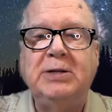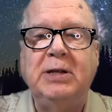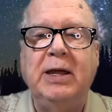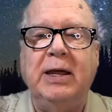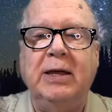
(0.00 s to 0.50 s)
in
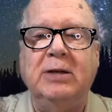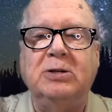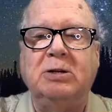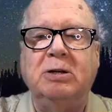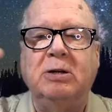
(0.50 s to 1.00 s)
the
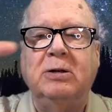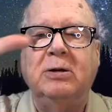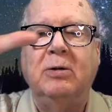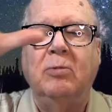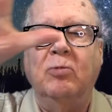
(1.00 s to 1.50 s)
east,
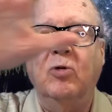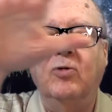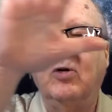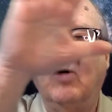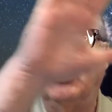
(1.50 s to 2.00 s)
move
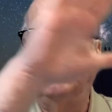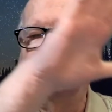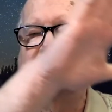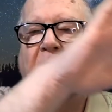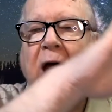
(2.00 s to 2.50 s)
across the
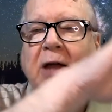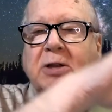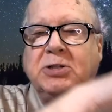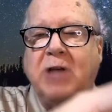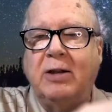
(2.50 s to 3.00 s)
sky,
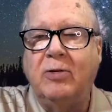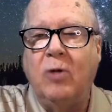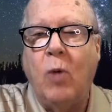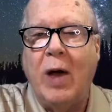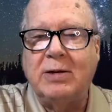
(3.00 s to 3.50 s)
and set in
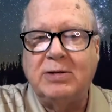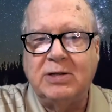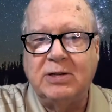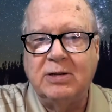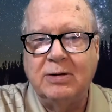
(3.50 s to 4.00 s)
the
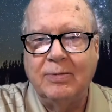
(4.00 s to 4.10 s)
west.